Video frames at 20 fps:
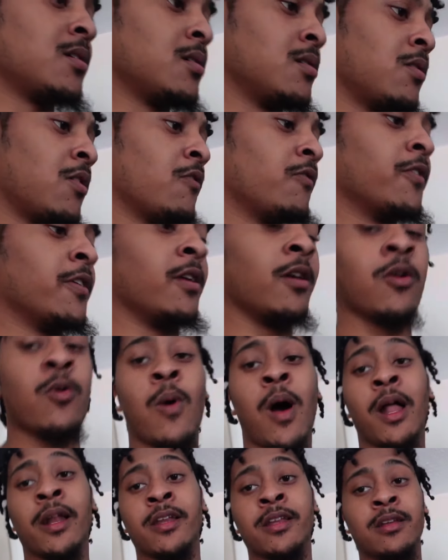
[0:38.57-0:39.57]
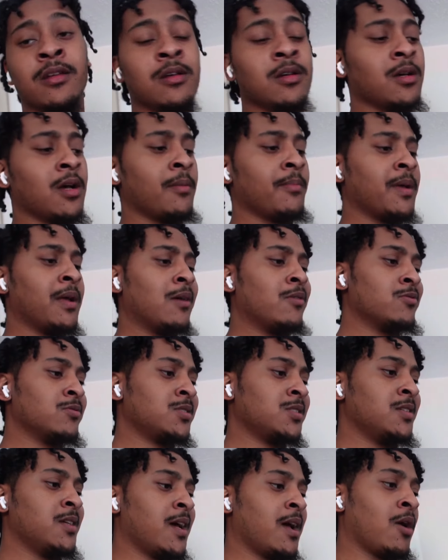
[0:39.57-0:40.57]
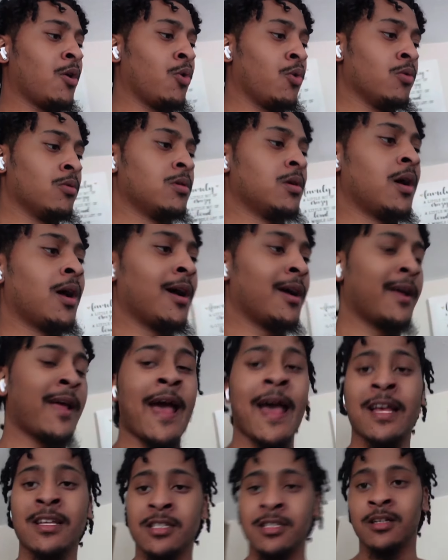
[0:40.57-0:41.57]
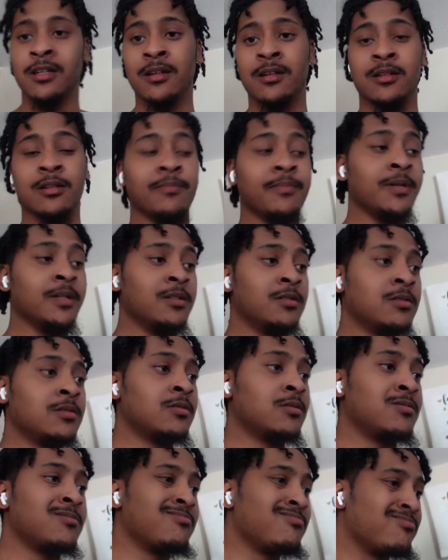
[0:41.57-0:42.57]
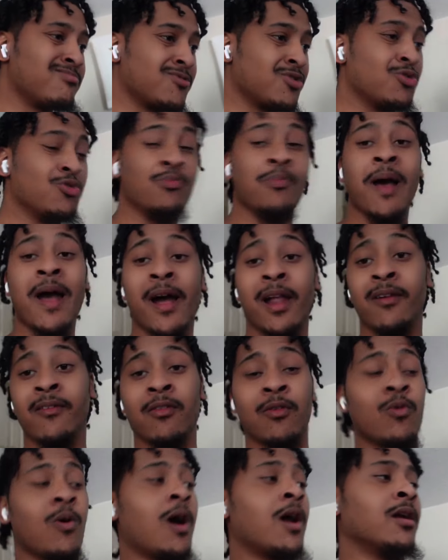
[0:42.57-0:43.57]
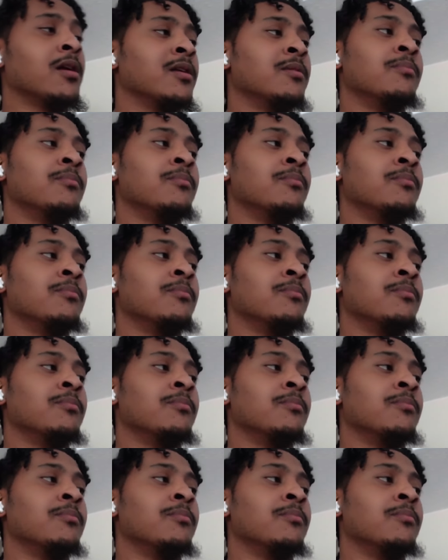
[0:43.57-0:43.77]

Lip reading: hopefully the quality good. I mean, I don't see how a gasket could be too bad of a quality,